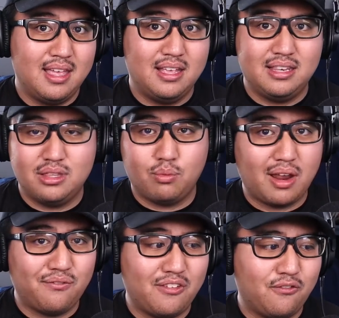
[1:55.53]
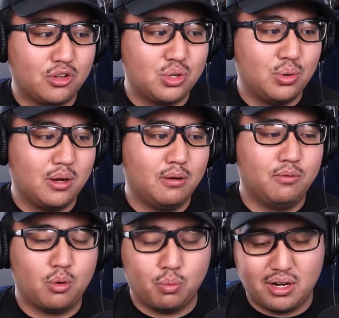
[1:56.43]
In the right fit for Tua,
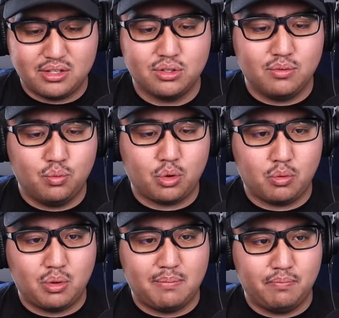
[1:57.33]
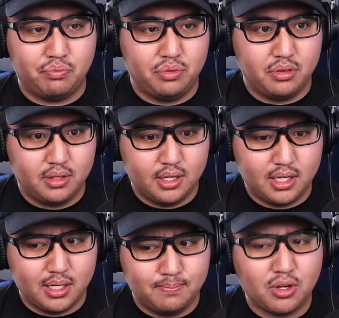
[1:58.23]
for what
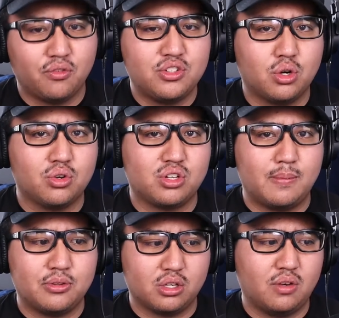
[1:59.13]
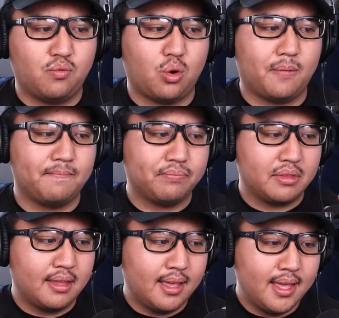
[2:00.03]
Dolphins ownership is looking for.
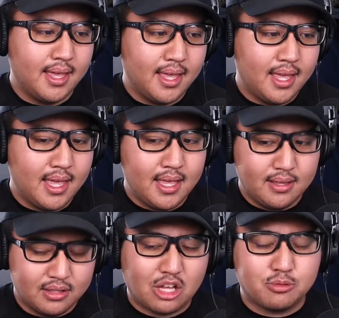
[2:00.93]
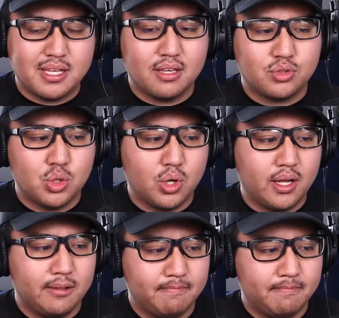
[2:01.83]
Now, speaking of Tua,